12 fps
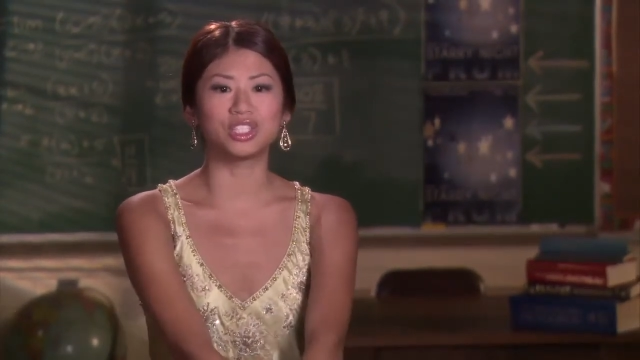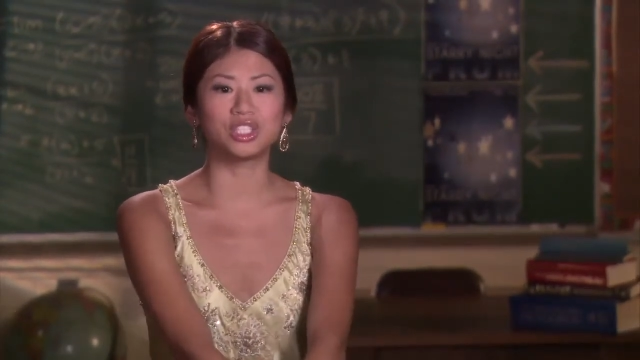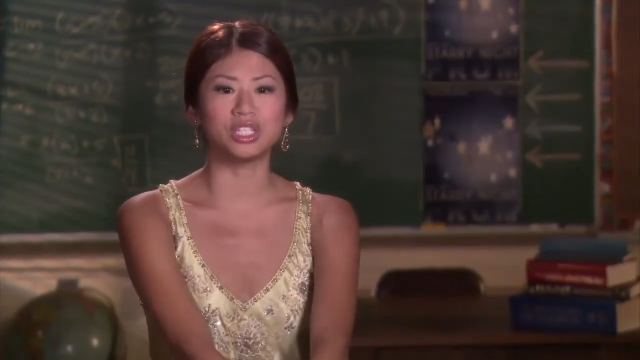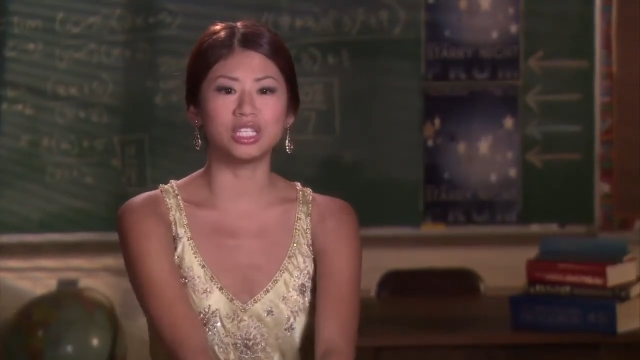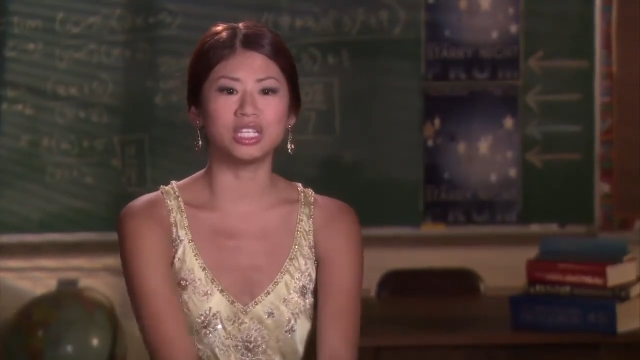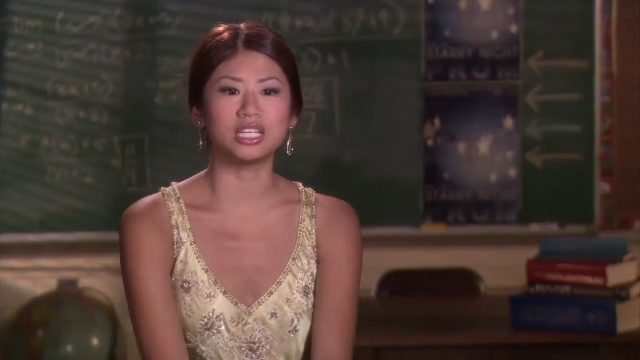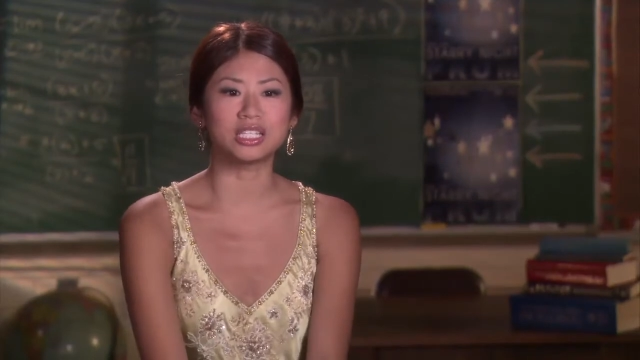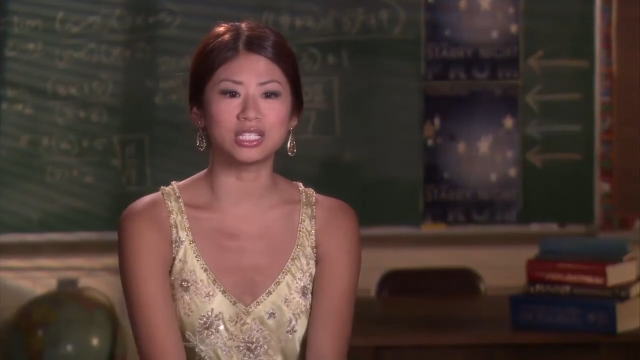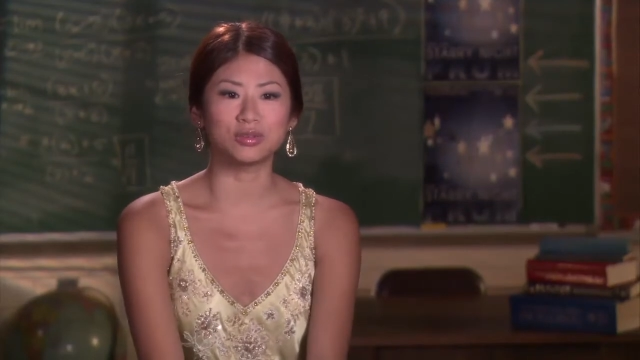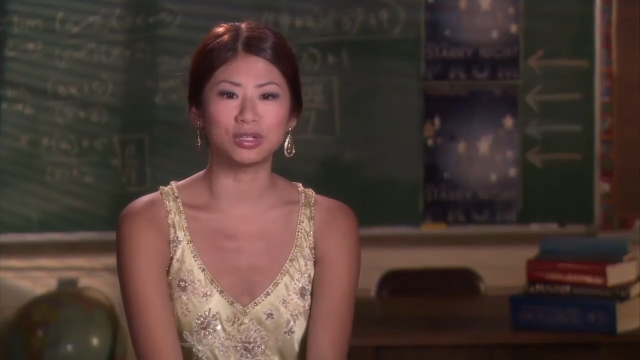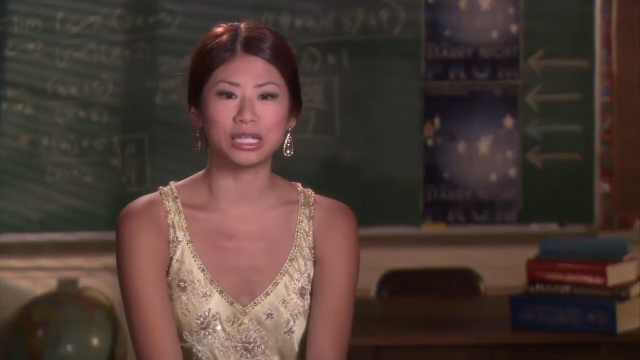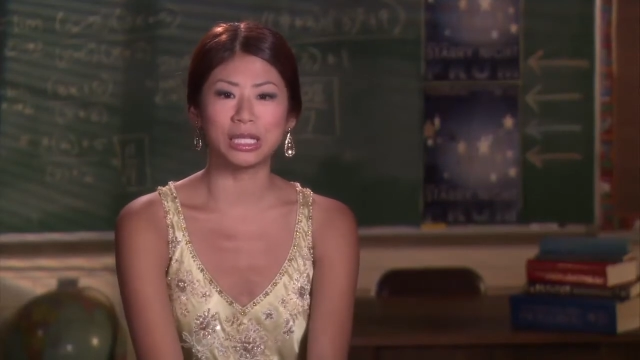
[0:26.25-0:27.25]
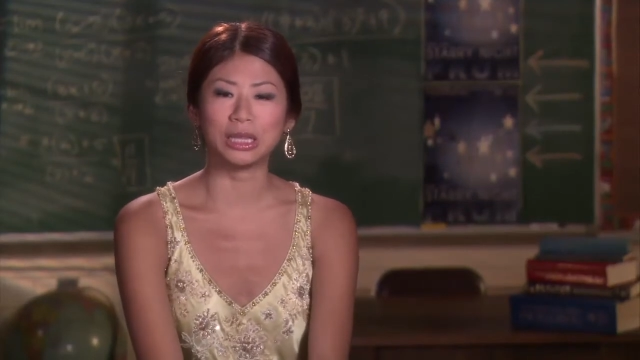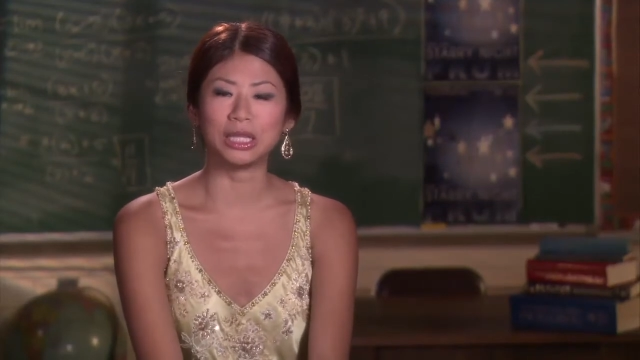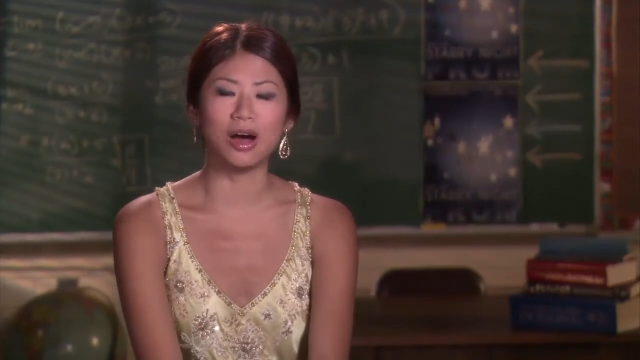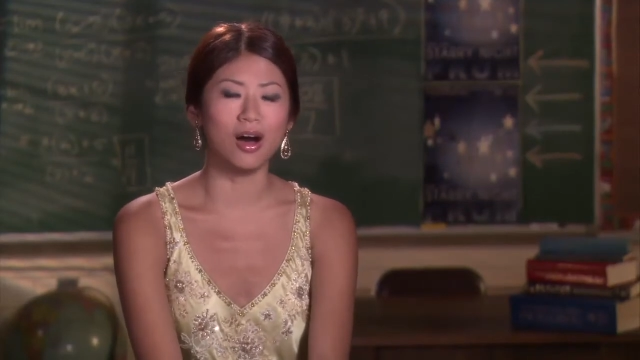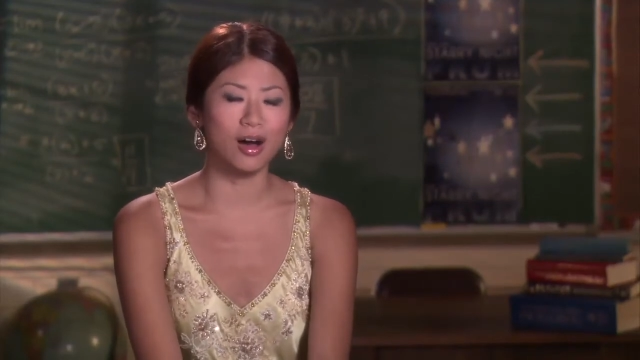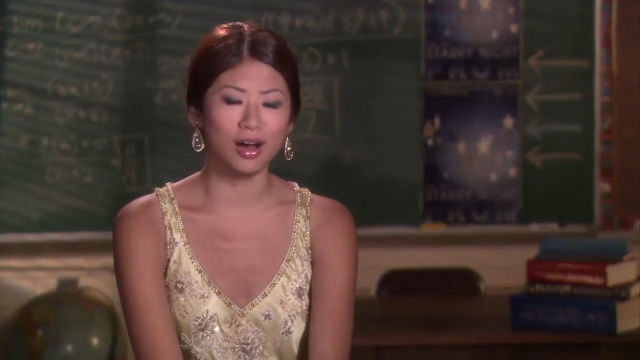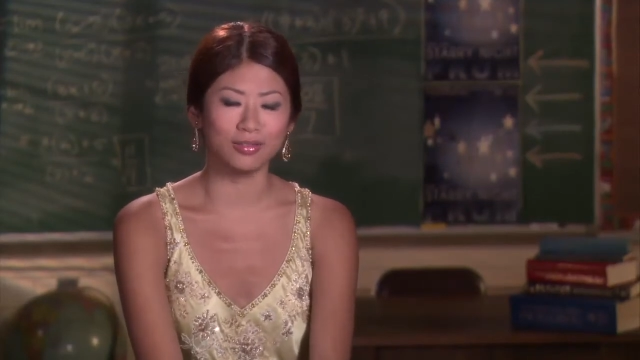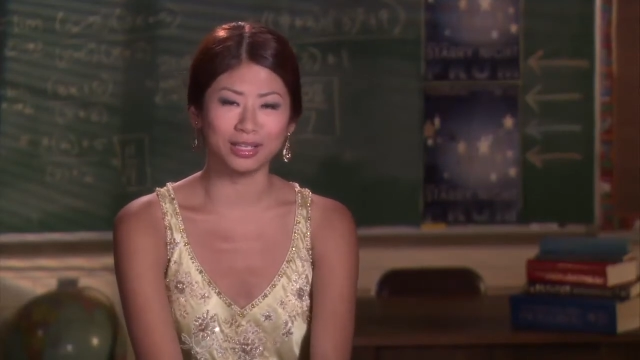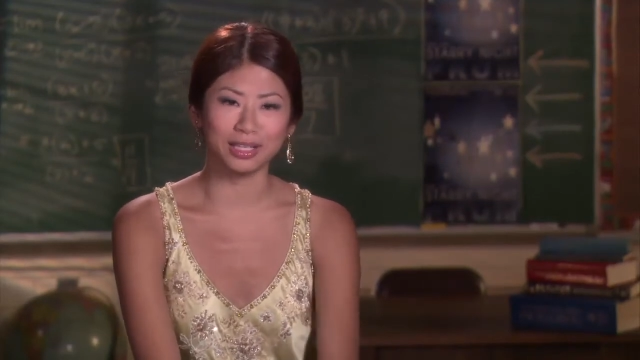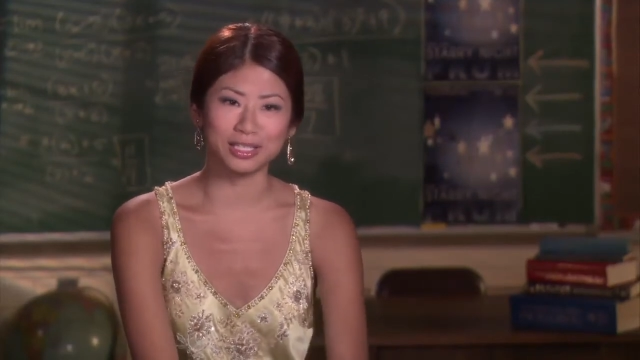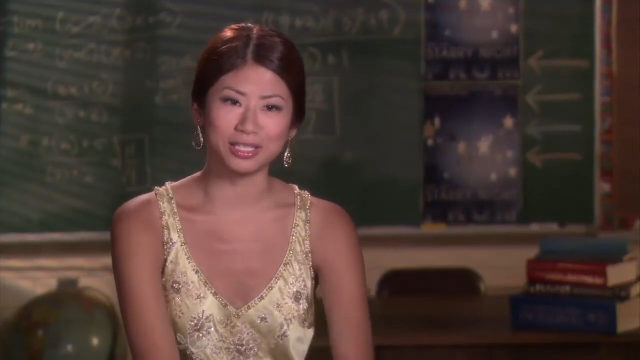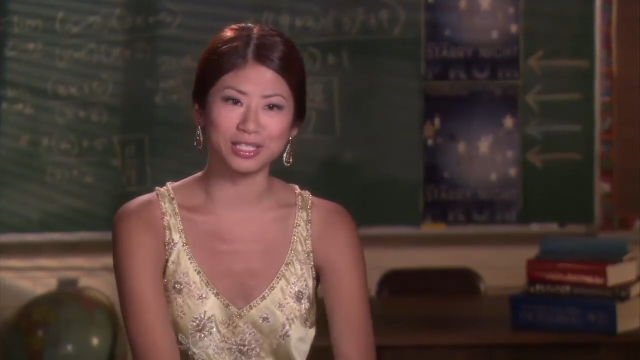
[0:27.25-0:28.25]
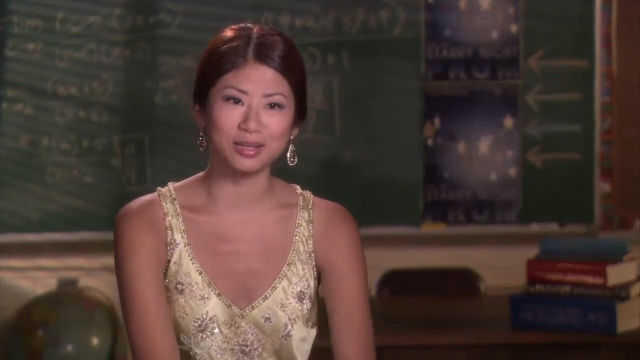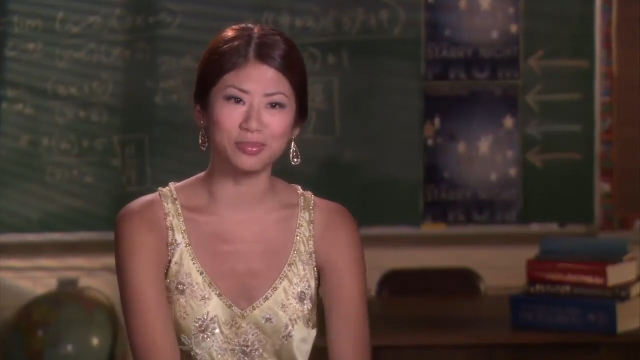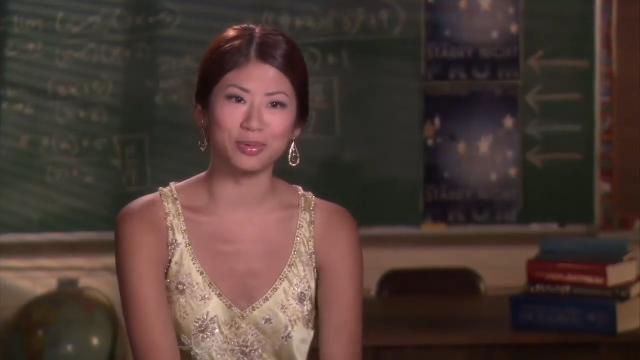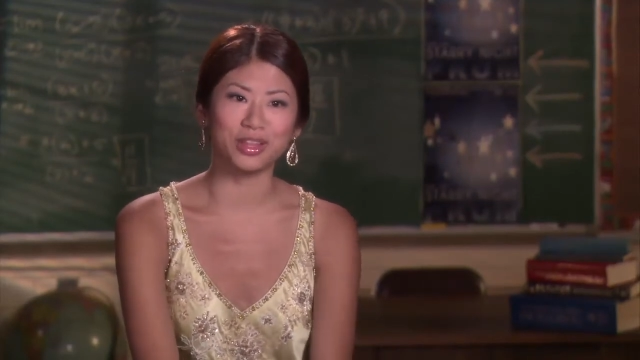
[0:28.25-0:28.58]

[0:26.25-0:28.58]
she is in a really long relationship